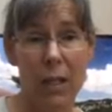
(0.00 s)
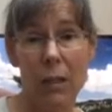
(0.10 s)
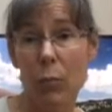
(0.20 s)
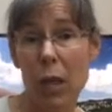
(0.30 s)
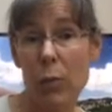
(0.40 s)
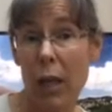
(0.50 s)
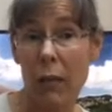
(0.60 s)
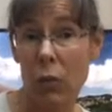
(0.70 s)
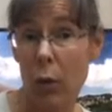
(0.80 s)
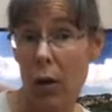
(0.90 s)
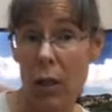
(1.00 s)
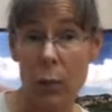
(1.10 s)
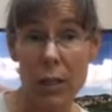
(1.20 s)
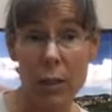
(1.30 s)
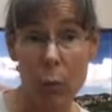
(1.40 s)
Sometimes I have to argue
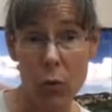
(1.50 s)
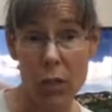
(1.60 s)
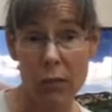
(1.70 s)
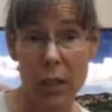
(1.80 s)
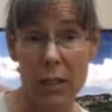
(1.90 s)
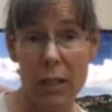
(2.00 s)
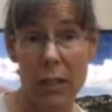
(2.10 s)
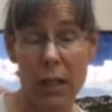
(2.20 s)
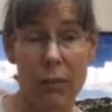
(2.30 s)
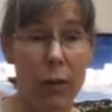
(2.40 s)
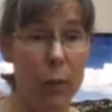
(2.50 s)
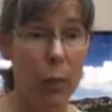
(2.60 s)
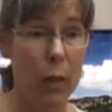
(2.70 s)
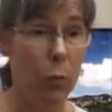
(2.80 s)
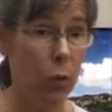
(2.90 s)
in support of it if other
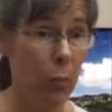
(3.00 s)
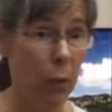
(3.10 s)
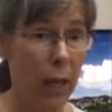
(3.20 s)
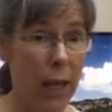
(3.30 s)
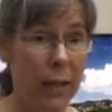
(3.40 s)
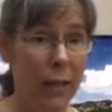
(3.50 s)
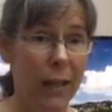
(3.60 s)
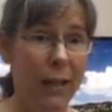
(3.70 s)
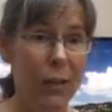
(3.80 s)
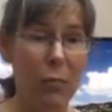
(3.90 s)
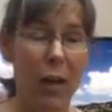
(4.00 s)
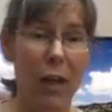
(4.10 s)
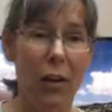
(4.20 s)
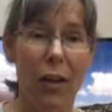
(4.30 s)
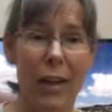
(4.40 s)
people complain that my
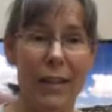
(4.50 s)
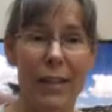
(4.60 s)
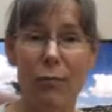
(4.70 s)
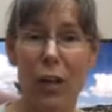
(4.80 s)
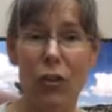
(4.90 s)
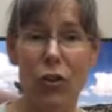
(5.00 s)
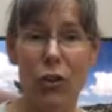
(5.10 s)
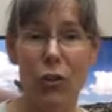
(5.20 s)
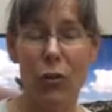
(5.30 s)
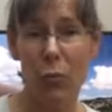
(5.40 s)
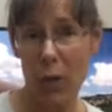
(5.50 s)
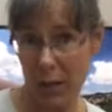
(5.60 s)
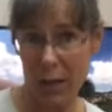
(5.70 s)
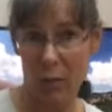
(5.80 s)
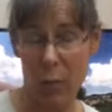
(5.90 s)
clients' inventions are not
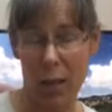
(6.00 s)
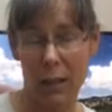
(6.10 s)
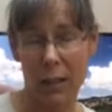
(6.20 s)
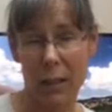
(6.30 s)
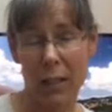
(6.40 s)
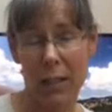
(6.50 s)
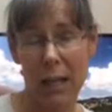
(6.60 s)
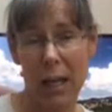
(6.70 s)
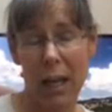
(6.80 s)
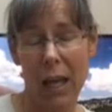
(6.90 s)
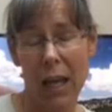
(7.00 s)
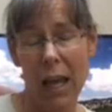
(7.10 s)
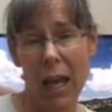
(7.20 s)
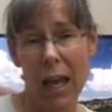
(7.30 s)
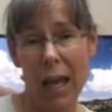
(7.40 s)
worthy of patents.
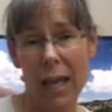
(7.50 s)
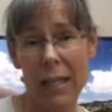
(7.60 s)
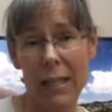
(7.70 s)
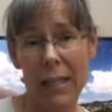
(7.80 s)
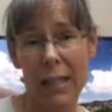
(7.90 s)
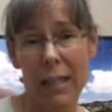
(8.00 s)
And